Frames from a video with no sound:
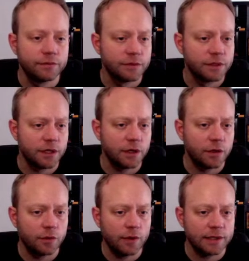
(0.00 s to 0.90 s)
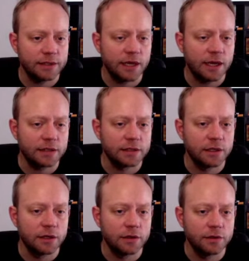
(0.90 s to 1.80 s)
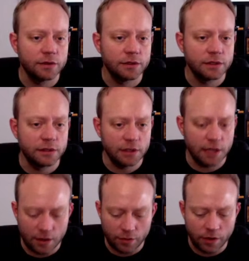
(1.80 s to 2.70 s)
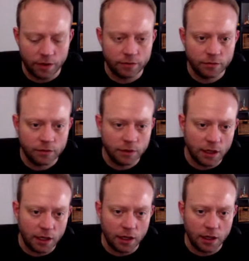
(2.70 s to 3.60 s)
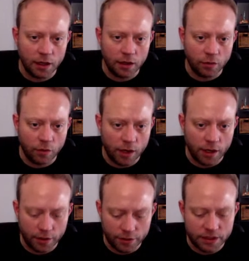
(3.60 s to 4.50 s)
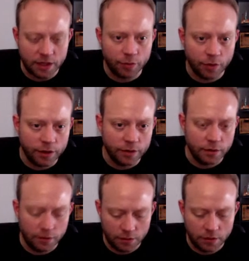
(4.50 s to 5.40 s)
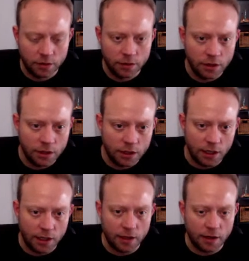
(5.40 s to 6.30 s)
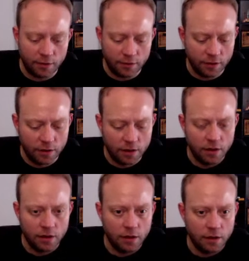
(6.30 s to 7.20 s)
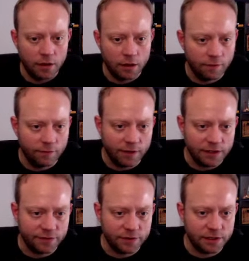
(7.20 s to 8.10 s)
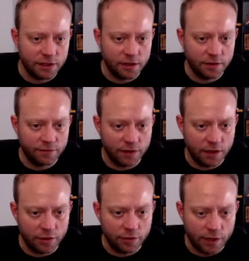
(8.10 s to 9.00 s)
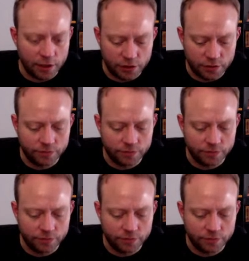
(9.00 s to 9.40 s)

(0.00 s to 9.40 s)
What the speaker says: So west, x goes down 1, and y goes up 1, and then vice versa for the other direction.